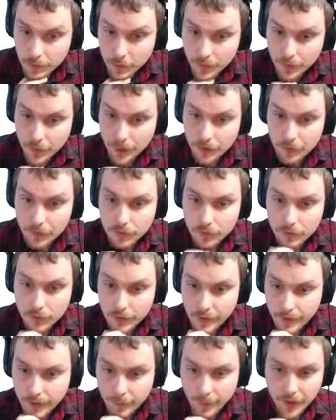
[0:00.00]
Okay, so it doesn't
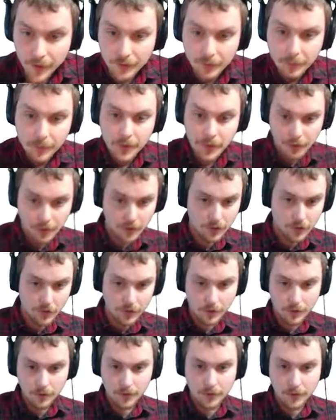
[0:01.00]
say anything about it being
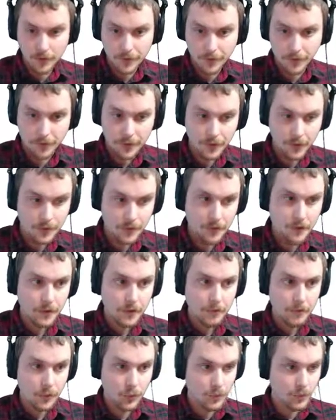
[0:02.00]
encoded, but
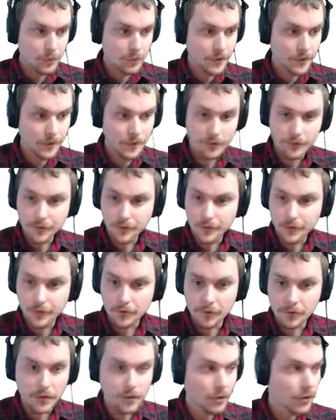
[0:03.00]
be one to bet that it still needs
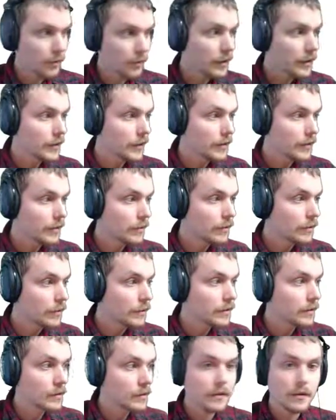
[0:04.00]
to be URI
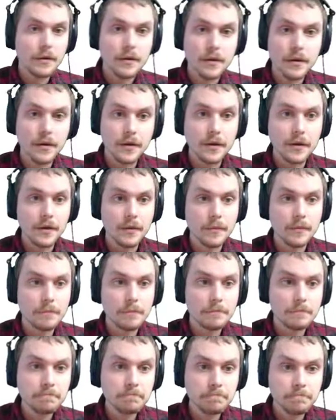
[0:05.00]
encoded.
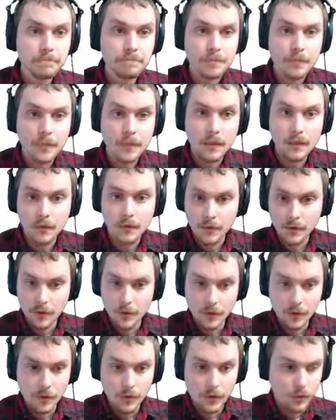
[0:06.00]
Um,
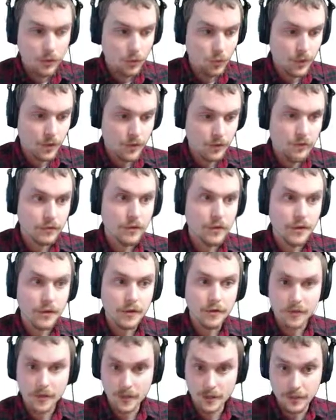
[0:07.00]
we can see
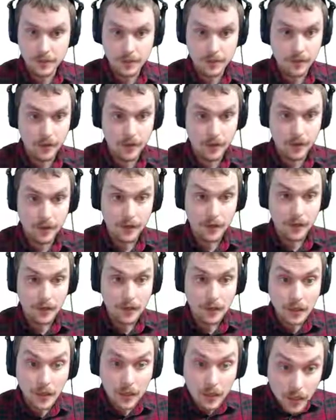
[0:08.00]
if I did that
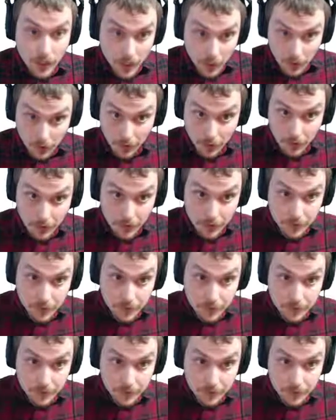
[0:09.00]
here.